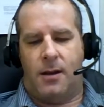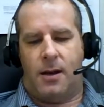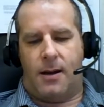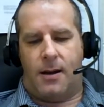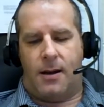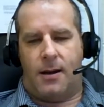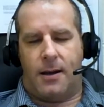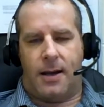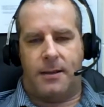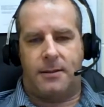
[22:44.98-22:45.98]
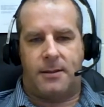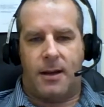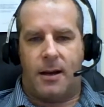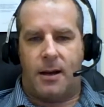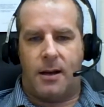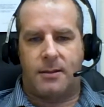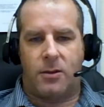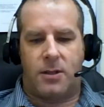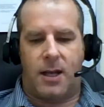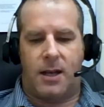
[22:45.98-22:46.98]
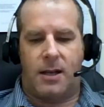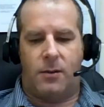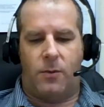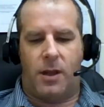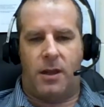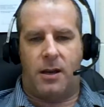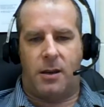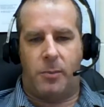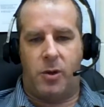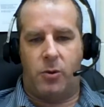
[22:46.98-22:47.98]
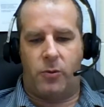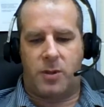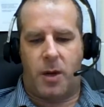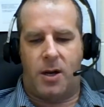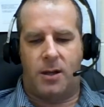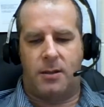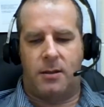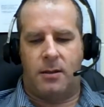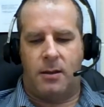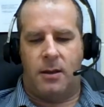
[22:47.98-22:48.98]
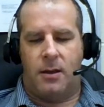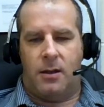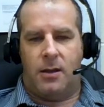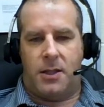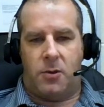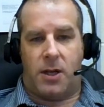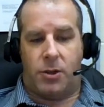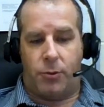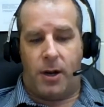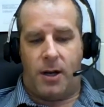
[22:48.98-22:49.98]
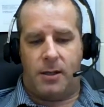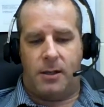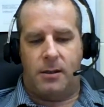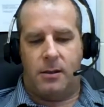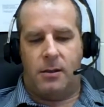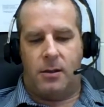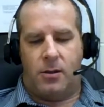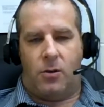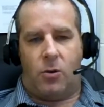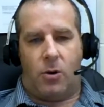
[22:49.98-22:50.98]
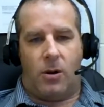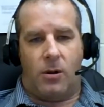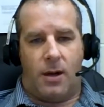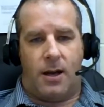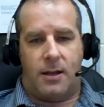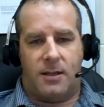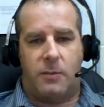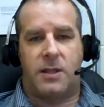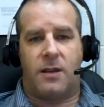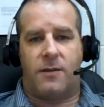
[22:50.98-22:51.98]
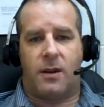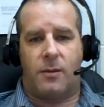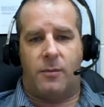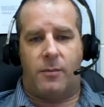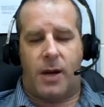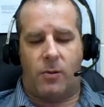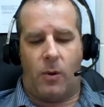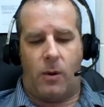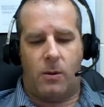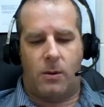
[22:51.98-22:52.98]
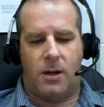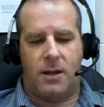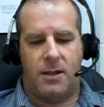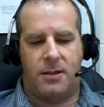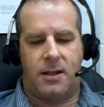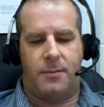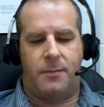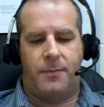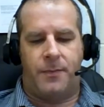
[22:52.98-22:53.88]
It's associated with an immune response to a drug or a specific microorganism.